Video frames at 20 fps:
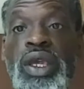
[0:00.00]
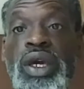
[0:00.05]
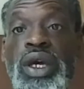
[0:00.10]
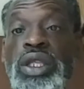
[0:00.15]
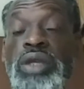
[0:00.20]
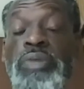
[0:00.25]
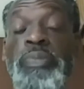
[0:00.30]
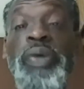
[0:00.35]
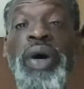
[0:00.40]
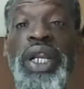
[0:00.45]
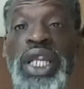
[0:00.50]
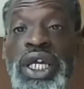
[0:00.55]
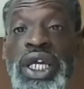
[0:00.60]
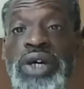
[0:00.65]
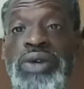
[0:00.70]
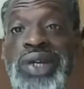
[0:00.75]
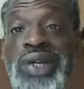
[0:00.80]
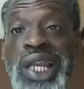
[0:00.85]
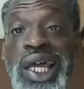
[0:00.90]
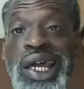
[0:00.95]
the
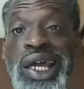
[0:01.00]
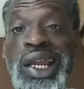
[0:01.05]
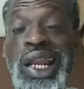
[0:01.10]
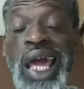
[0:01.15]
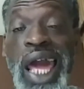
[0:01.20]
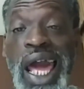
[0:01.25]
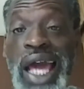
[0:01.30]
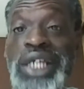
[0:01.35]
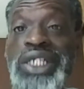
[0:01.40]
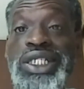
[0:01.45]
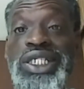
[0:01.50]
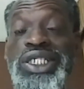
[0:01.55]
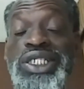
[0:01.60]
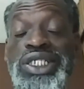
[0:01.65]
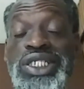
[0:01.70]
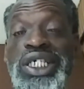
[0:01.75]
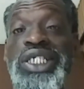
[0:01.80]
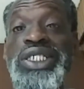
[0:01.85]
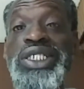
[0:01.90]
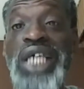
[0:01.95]
pineal gland actually
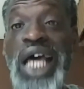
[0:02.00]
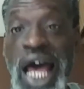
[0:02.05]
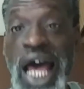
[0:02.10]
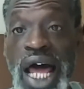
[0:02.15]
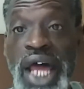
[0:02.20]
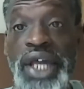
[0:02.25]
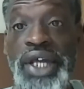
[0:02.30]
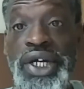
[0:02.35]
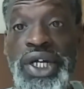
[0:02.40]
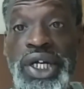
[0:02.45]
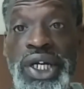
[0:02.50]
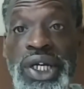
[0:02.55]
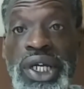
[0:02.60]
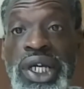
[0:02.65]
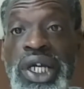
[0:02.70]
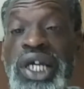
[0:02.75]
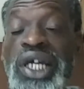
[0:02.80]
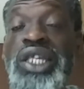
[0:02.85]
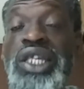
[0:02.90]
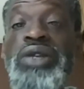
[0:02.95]
sits higher
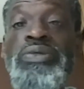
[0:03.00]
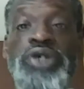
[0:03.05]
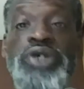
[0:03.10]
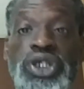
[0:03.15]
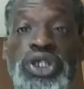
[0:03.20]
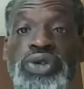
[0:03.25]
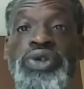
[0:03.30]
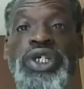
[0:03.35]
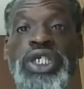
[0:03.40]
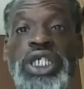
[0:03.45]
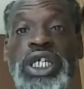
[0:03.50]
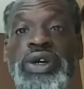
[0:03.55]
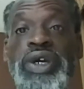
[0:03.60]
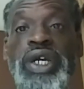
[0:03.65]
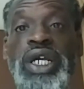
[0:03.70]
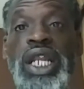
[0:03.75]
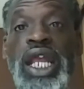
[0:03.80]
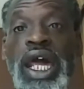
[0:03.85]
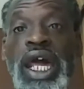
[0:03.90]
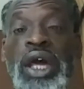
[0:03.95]
than the pituitary
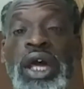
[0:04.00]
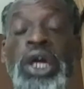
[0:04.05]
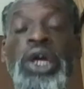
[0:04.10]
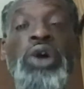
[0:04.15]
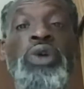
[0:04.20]
gland,